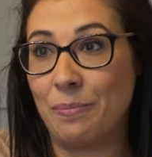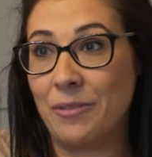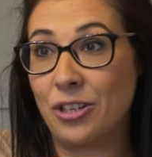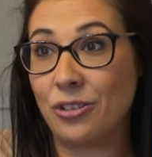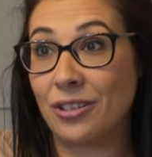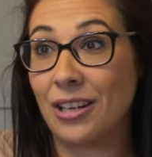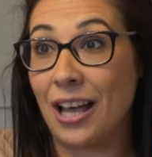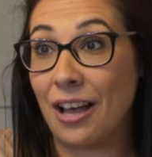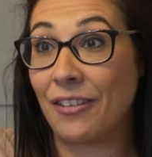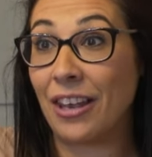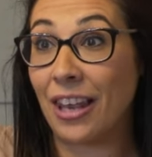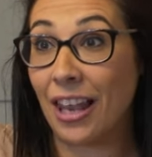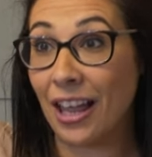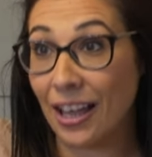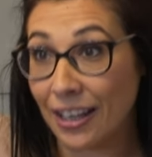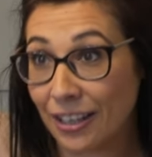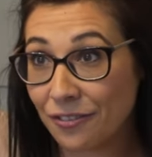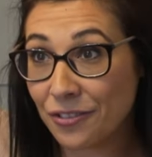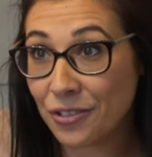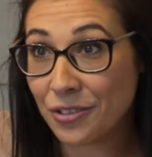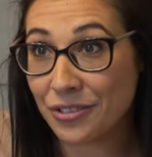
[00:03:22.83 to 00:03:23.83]
doesn't have a
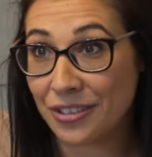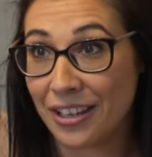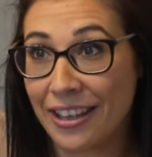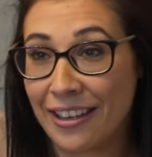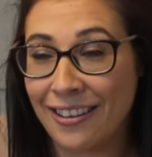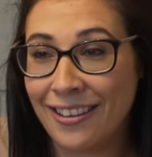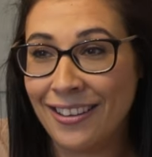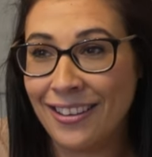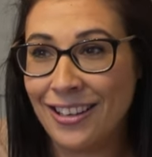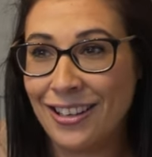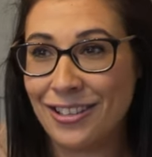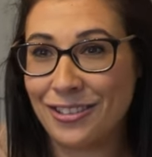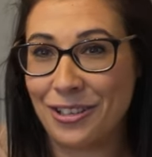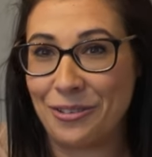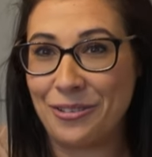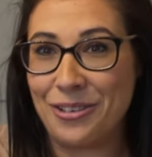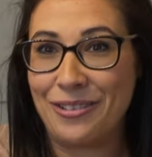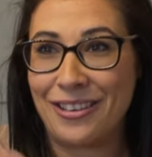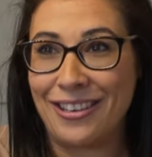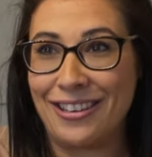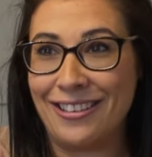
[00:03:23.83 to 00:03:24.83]
life, does it? So
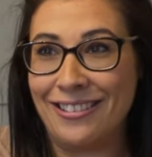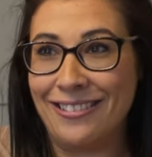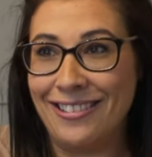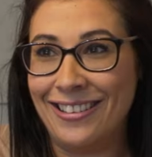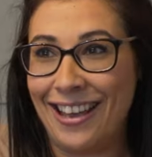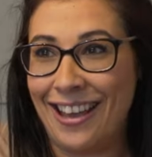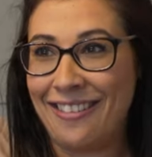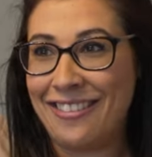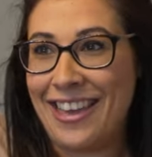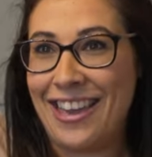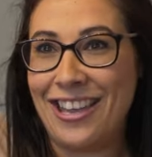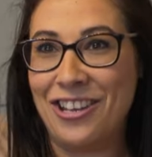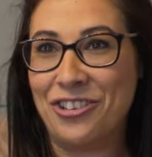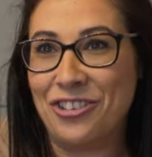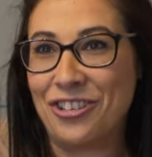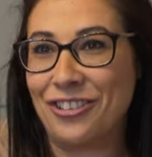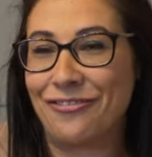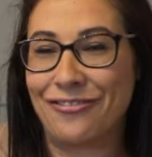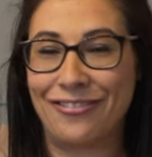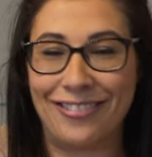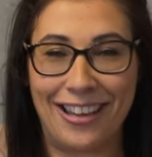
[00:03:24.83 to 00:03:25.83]
you can, at the age
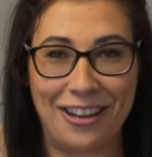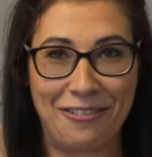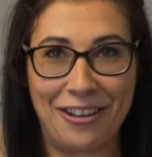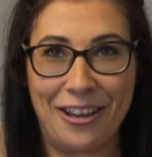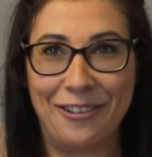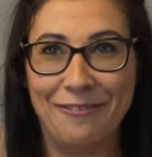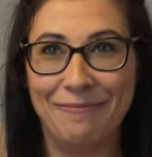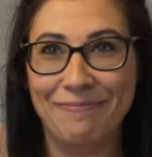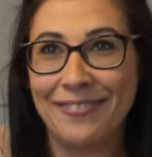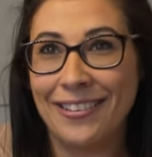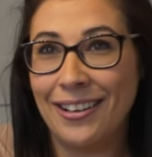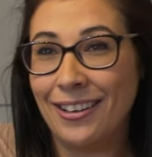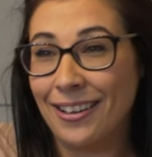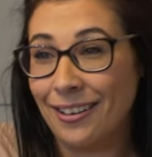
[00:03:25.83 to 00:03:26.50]
of, I don't know,